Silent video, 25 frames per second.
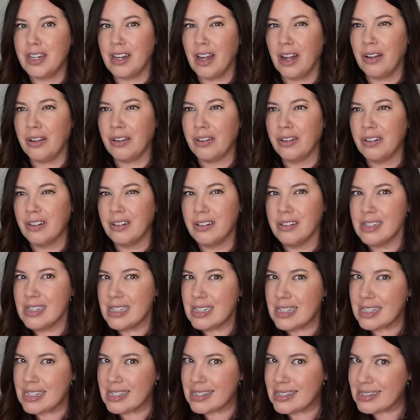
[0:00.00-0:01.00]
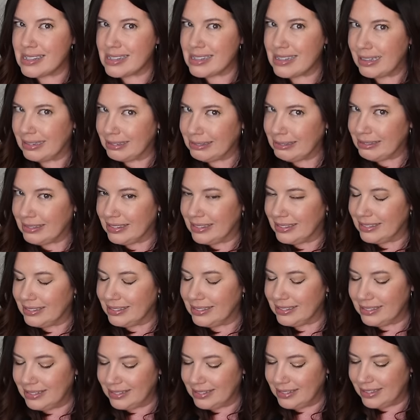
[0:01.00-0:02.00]
dollars
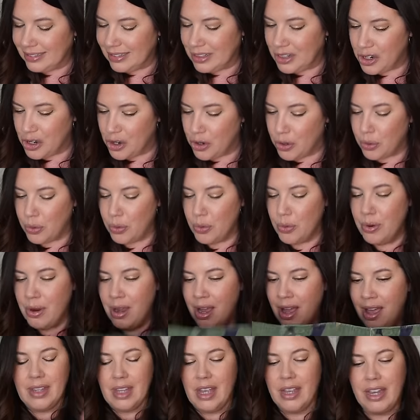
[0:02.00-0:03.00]
new.